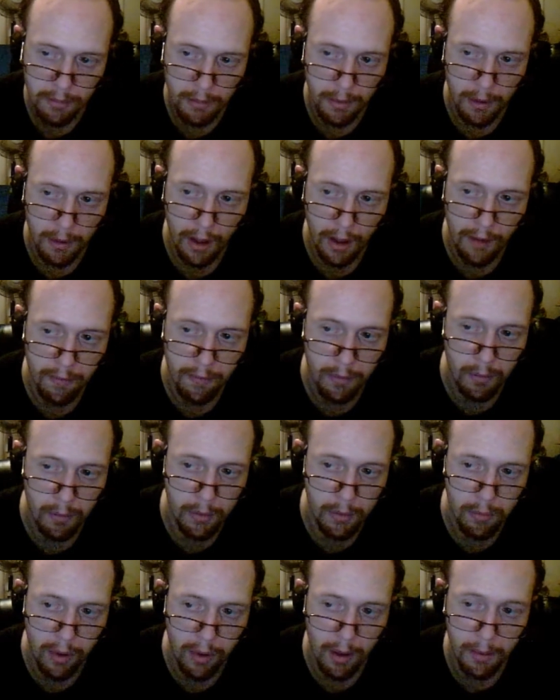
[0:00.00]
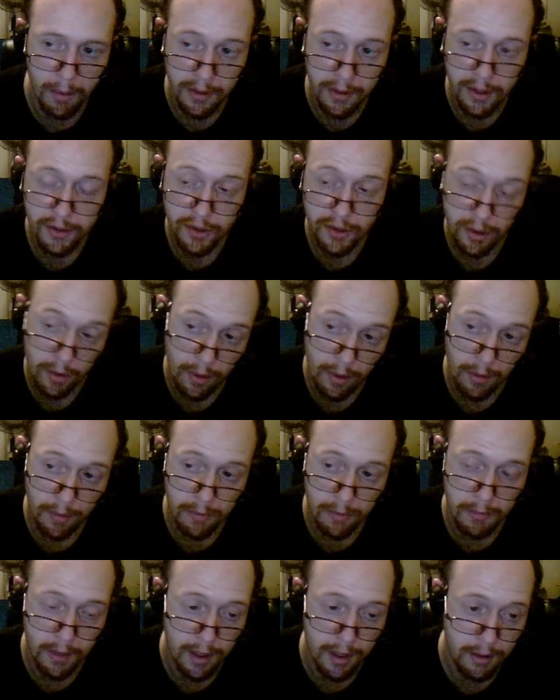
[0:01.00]
A lot of them would probably
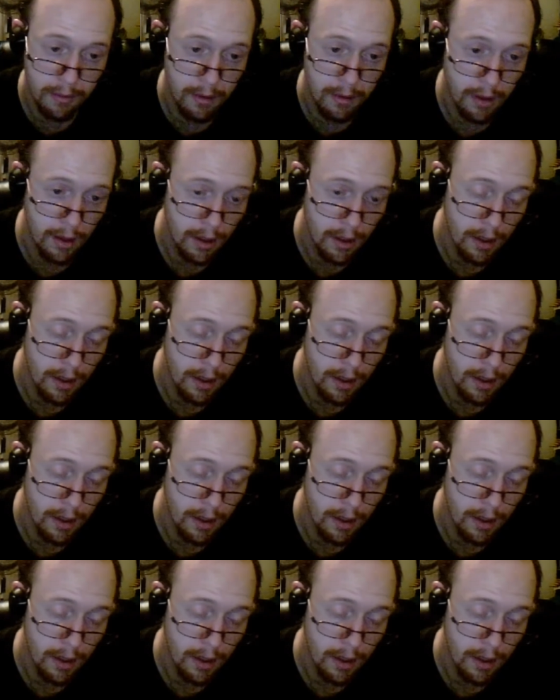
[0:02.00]
disagree with me,